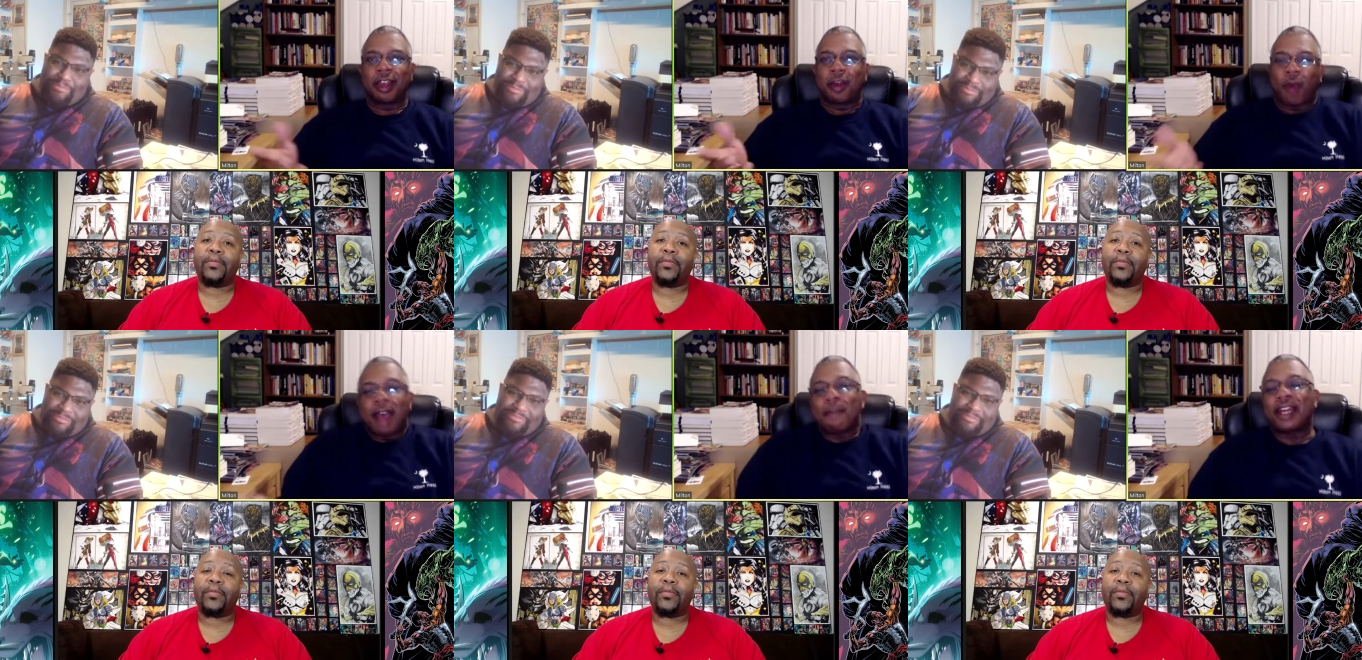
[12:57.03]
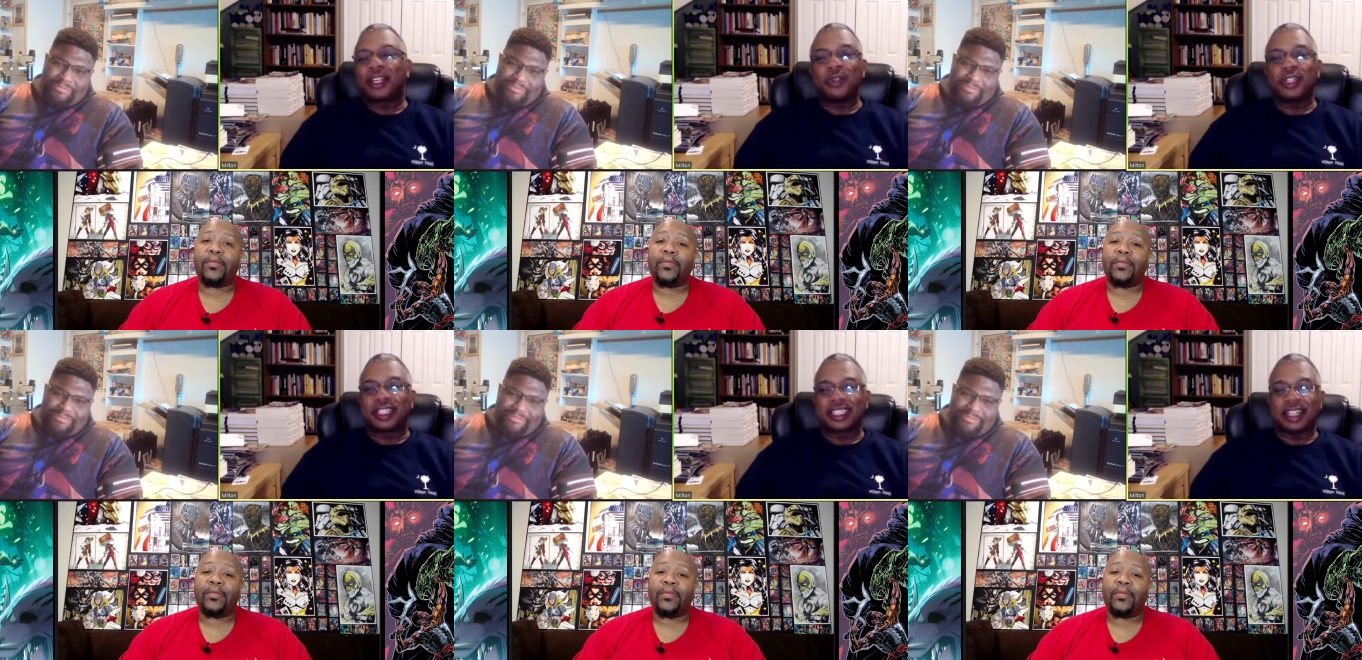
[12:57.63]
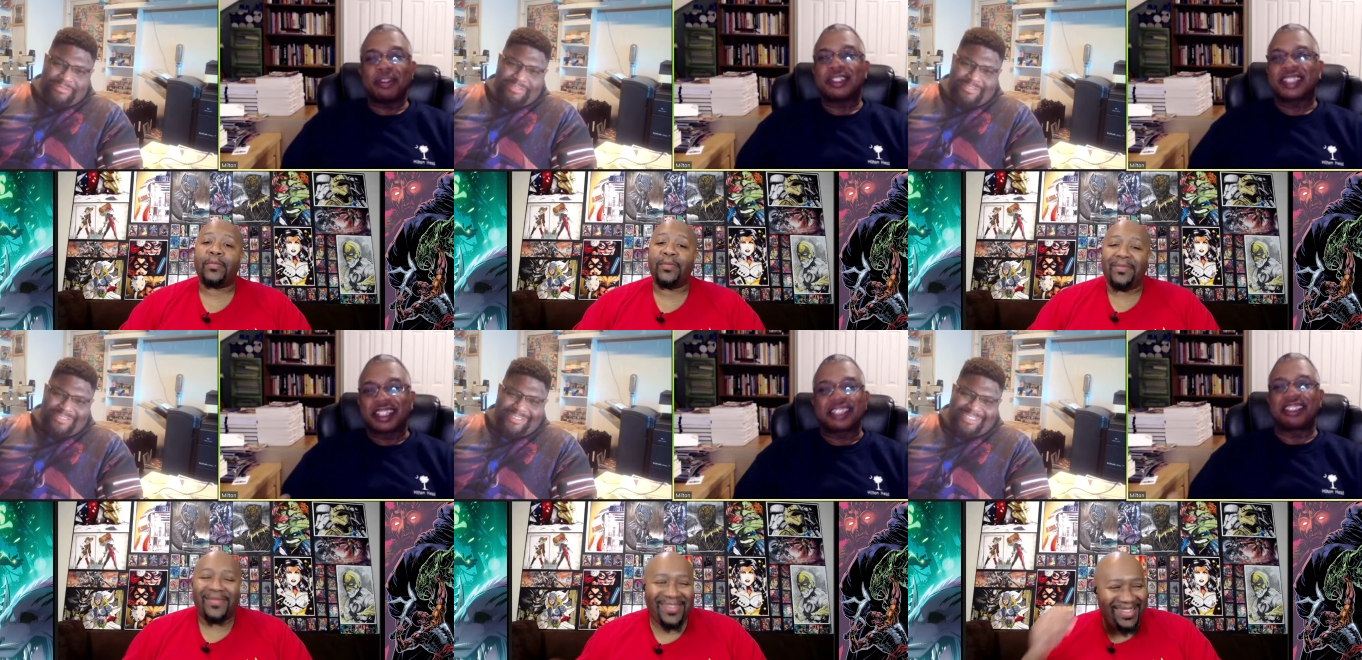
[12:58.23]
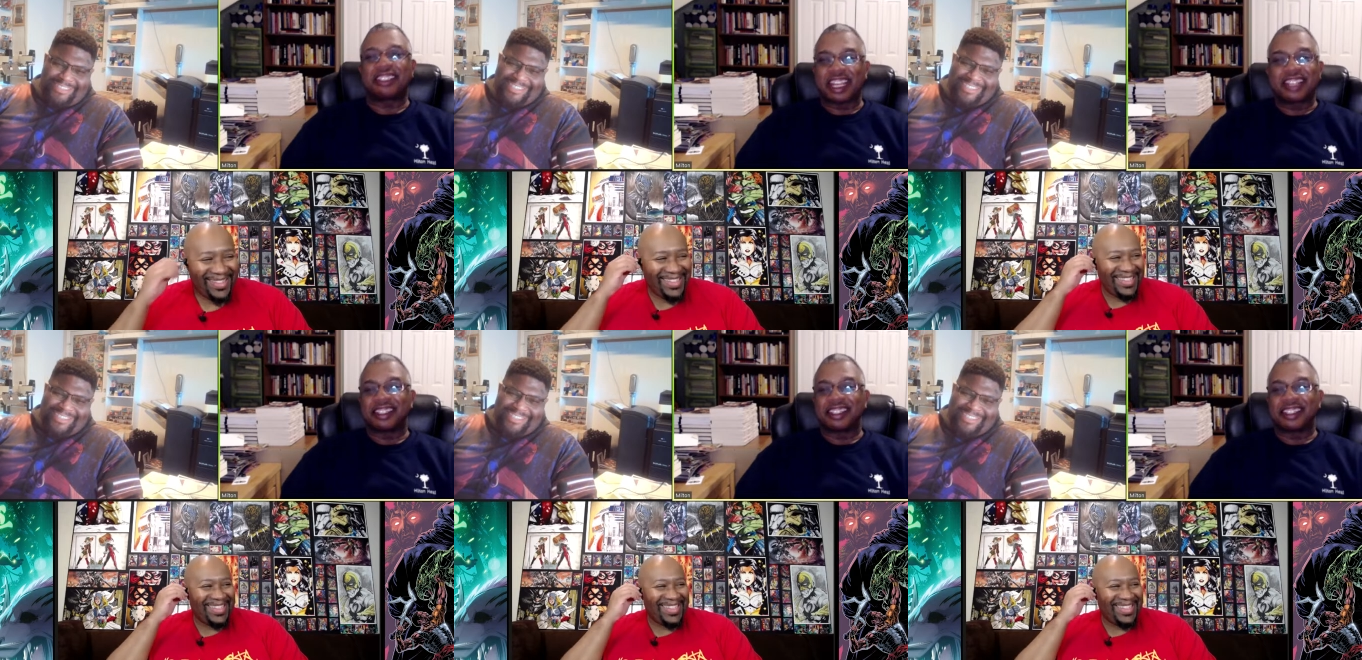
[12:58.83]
Speaker 1: why am I doing this? Let me just get it to Jason.